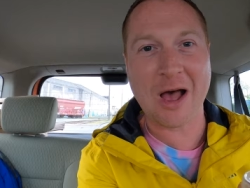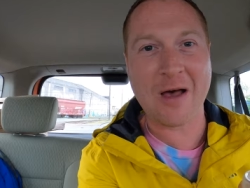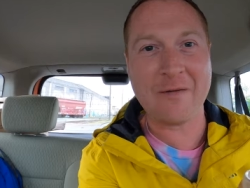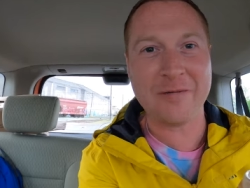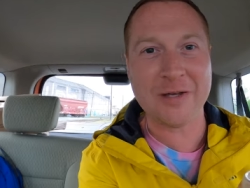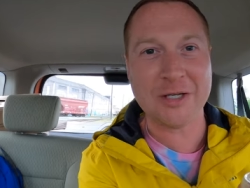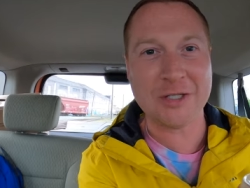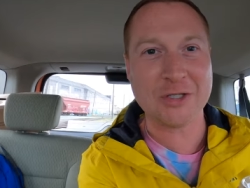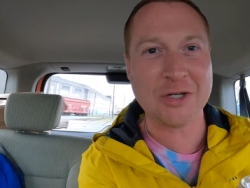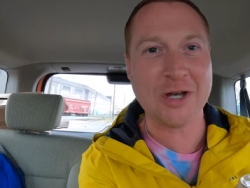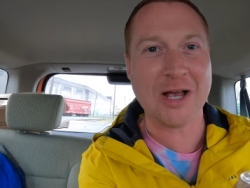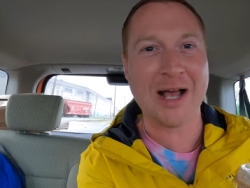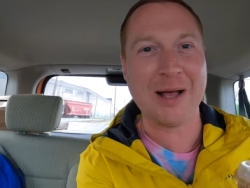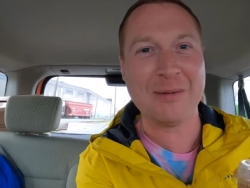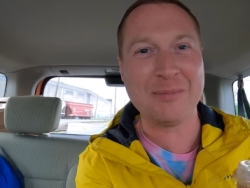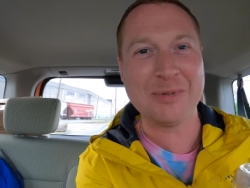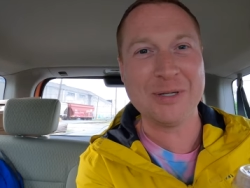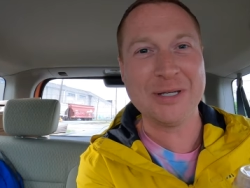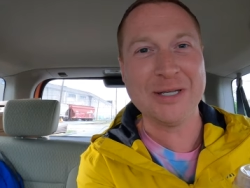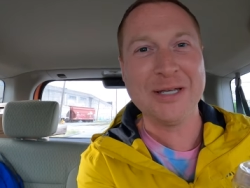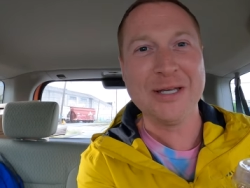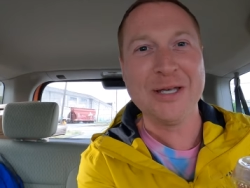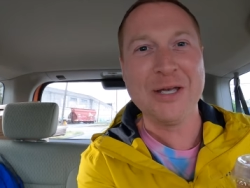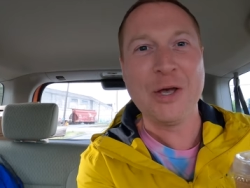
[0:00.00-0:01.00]
coffee shop
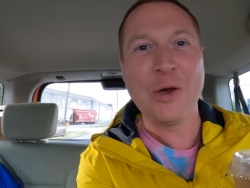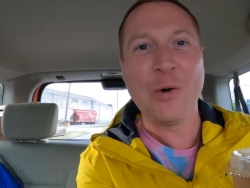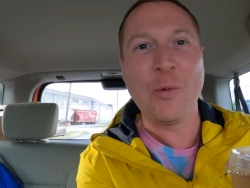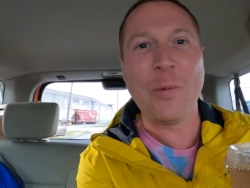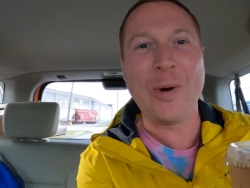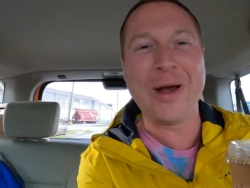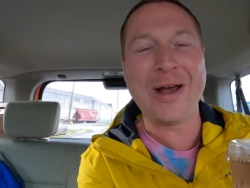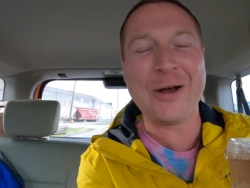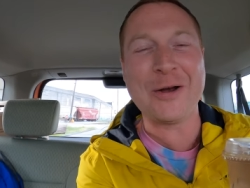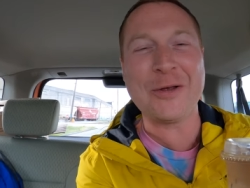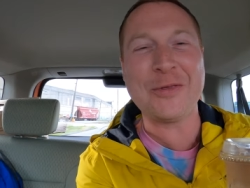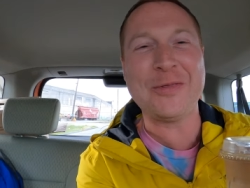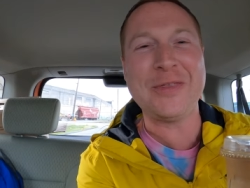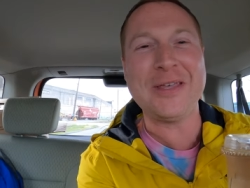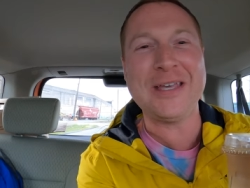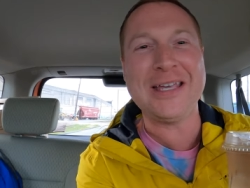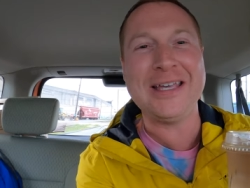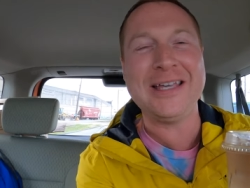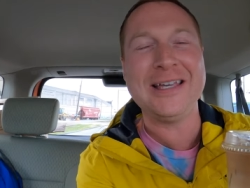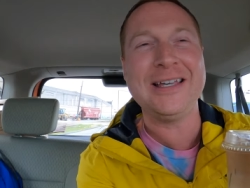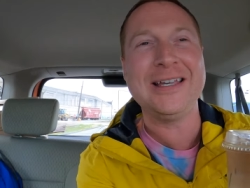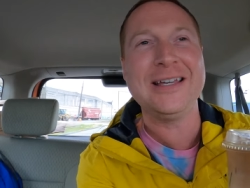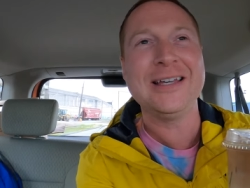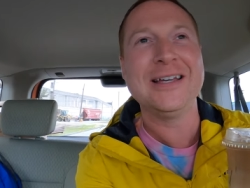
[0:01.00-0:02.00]
where
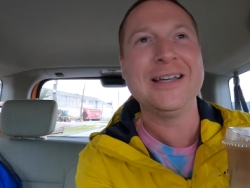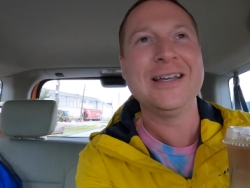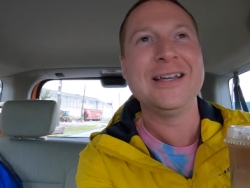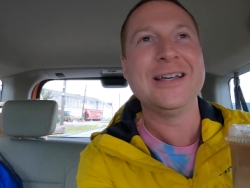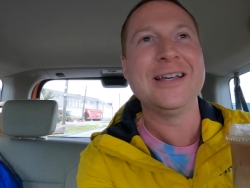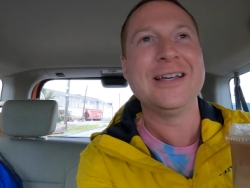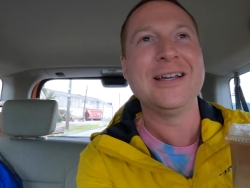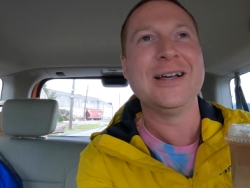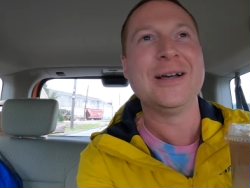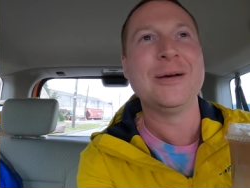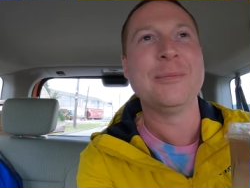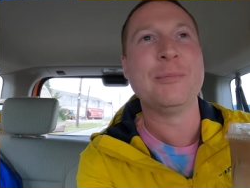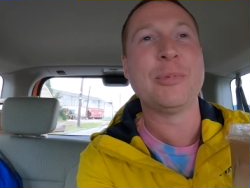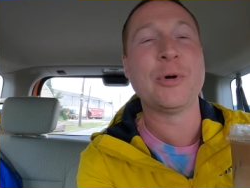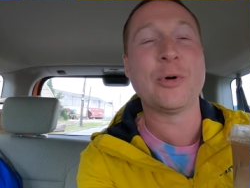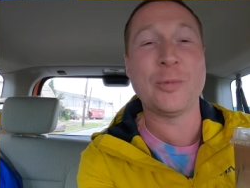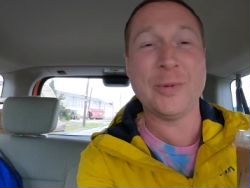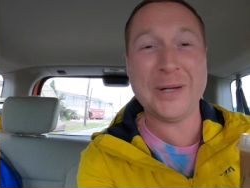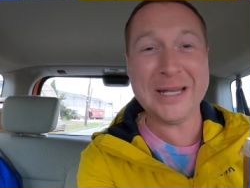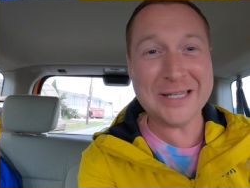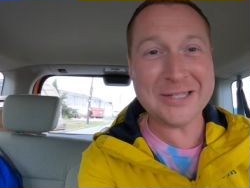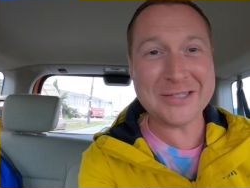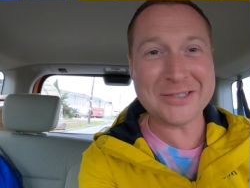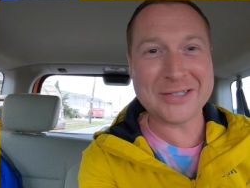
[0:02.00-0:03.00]
the
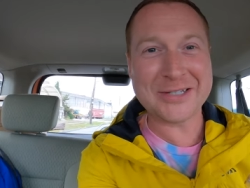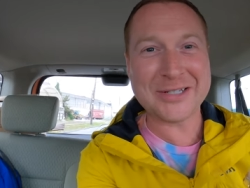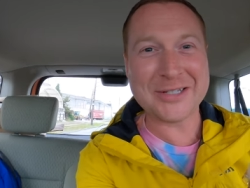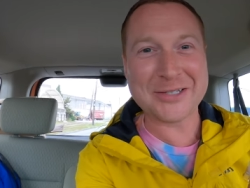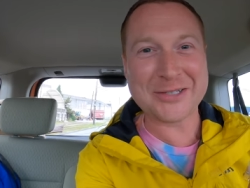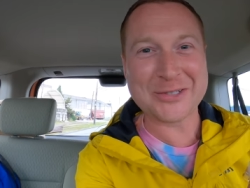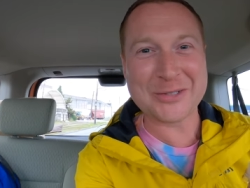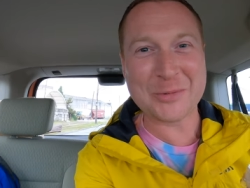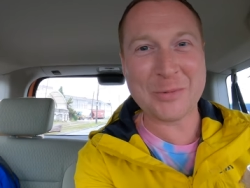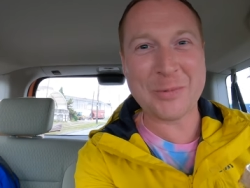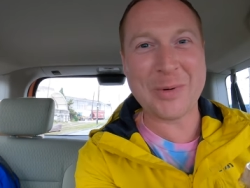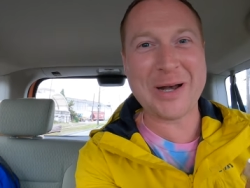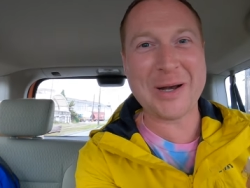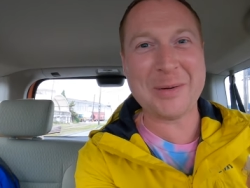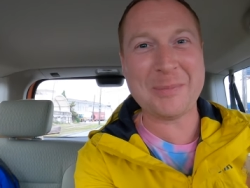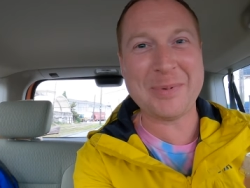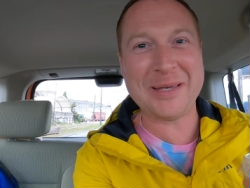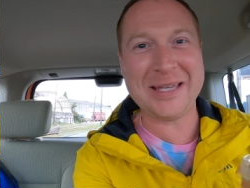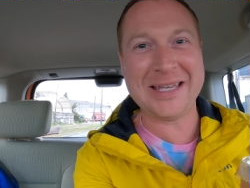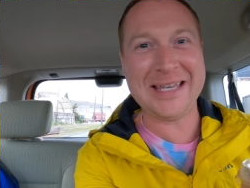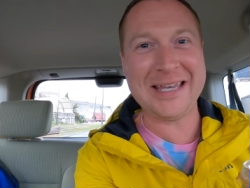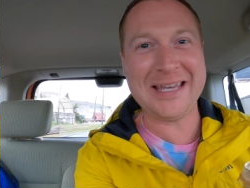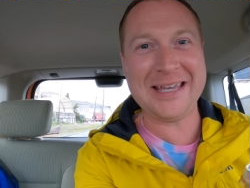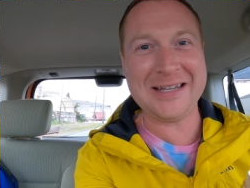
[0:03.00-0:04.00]
baristas wear
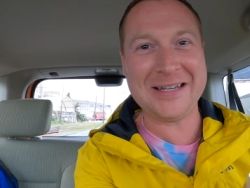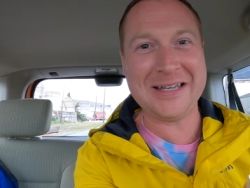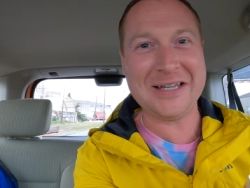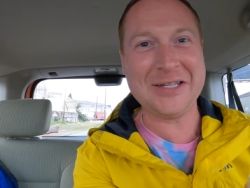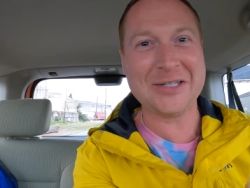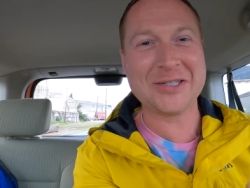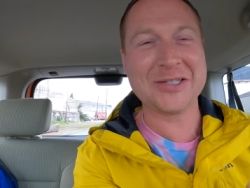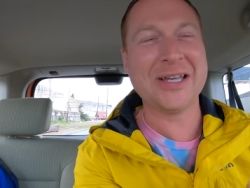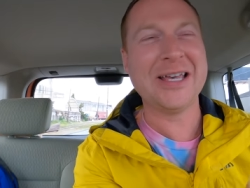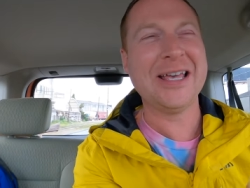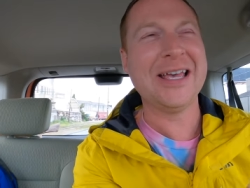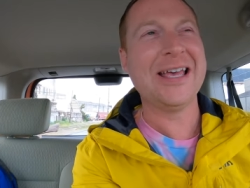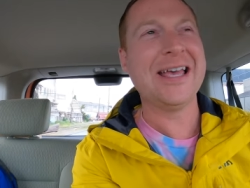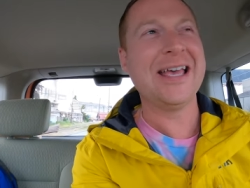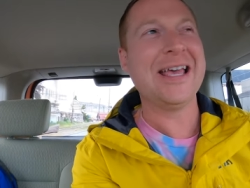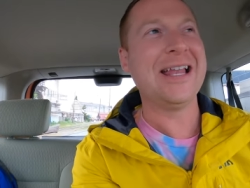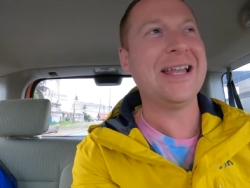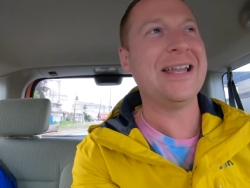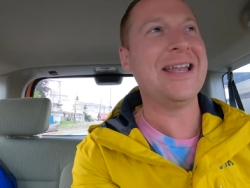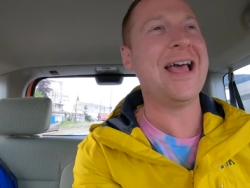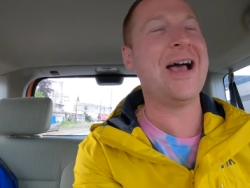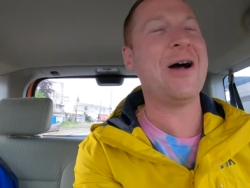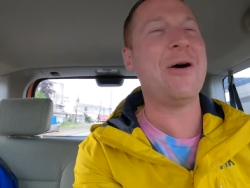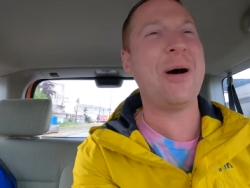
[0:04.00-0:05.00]
bikinis.
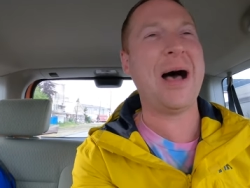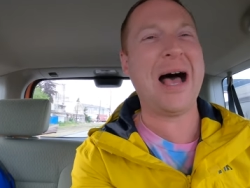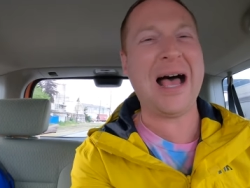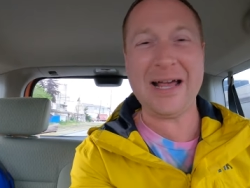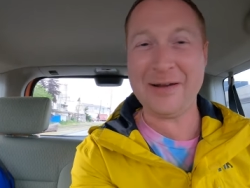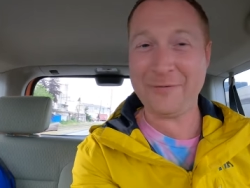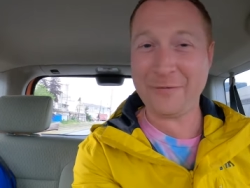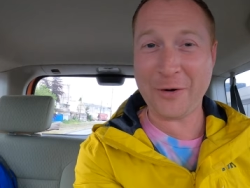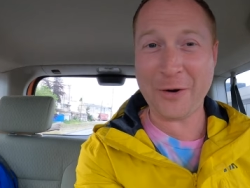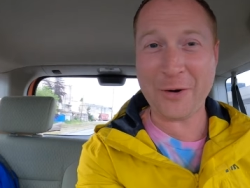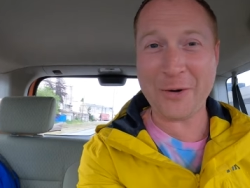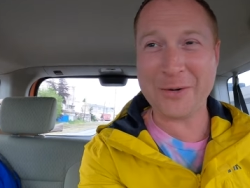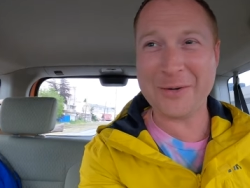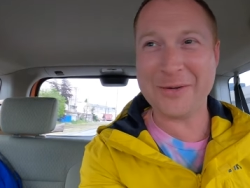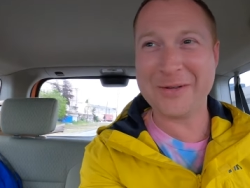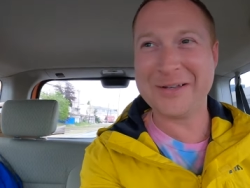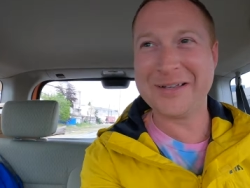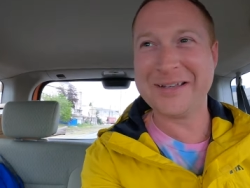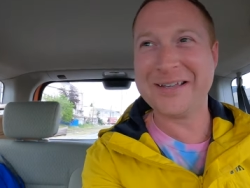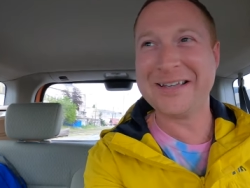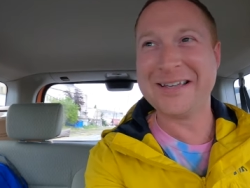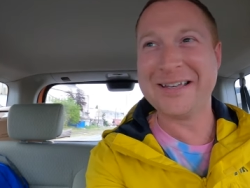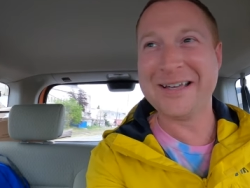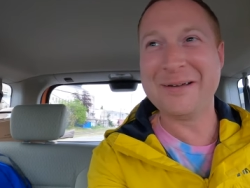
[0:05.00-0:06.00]
Now I've
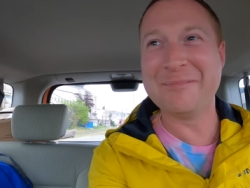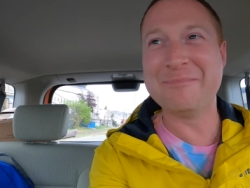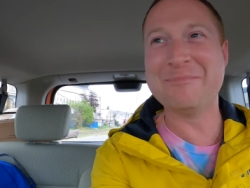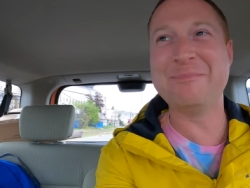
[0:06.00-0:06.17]
Bikini